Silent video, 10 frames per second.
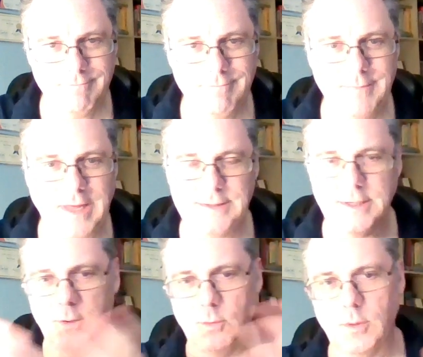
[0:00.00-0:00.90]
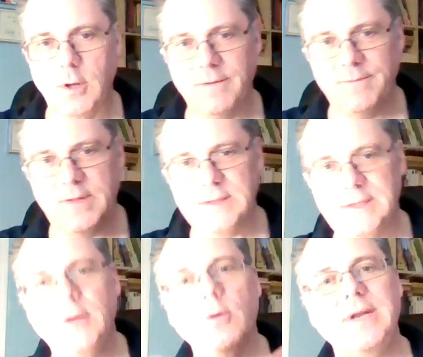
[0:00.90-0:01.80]
you, as I do on all of these. I
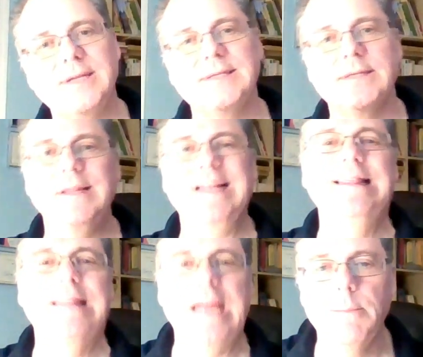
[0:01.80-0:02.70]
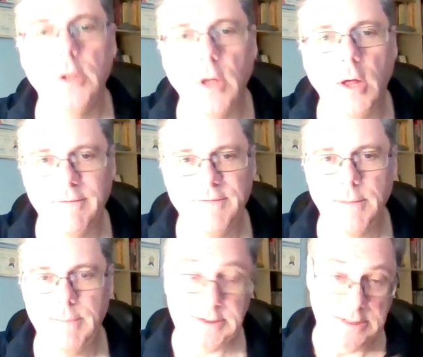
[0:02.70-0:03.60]
don't necessarily label all of them
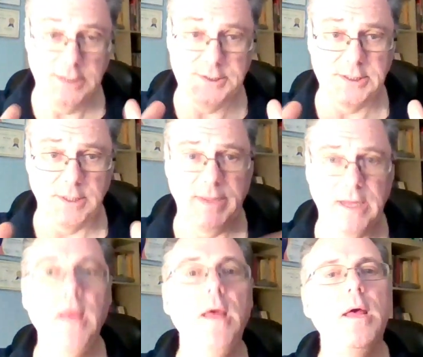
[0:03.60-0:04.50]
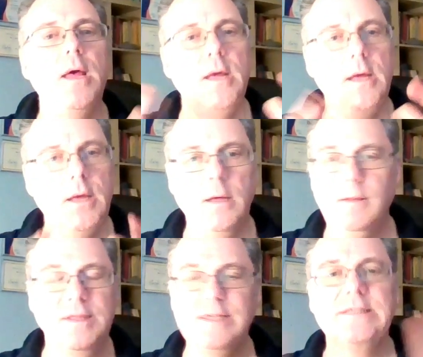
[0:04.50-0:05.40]
as
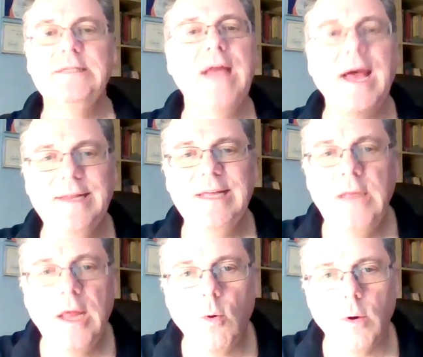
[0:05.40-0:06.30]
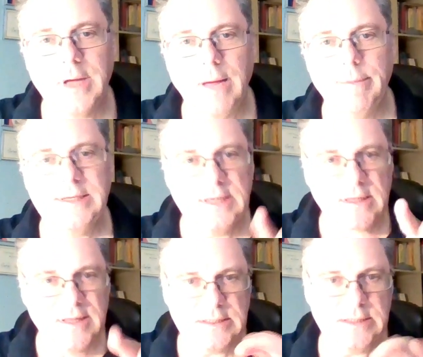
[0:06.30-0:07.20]
this is not in a core competency.
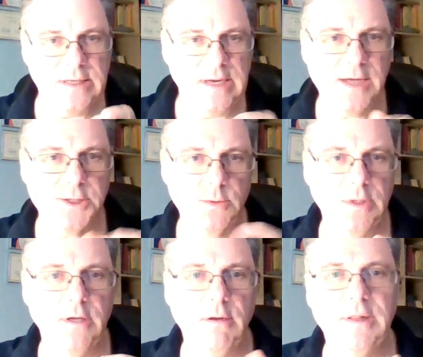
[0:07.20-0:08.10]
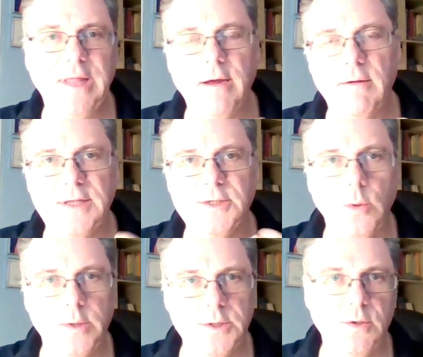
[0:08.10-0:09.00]
This is an extra little layer that's
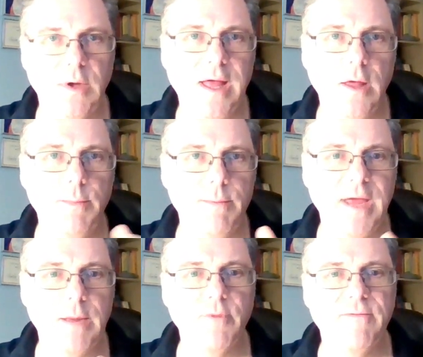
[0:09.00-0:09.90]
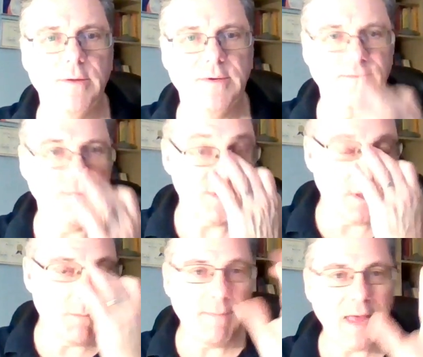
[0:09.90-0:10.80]
going to help make a profound difference.
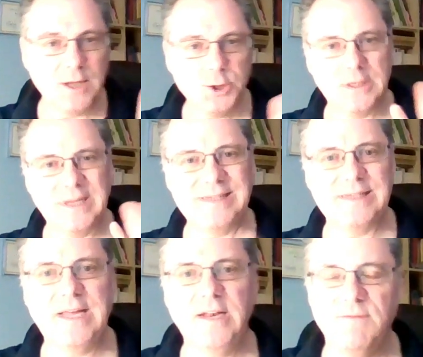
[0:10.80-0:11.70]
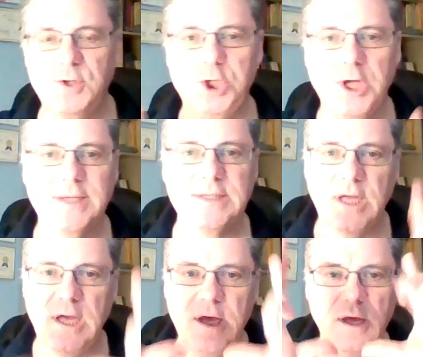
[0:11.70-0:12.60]
Imagine instead of just
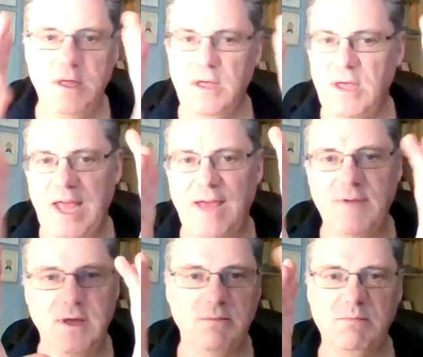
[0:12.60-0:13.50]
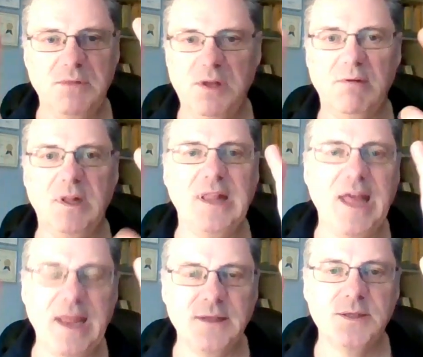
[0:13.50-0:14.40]
having, a
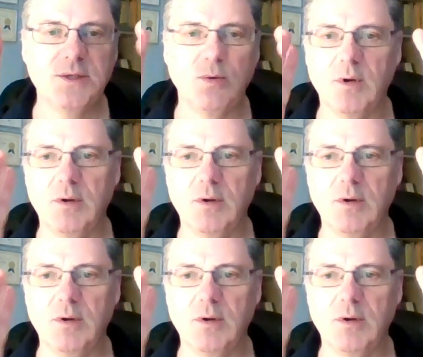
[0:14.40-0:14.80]
lens or a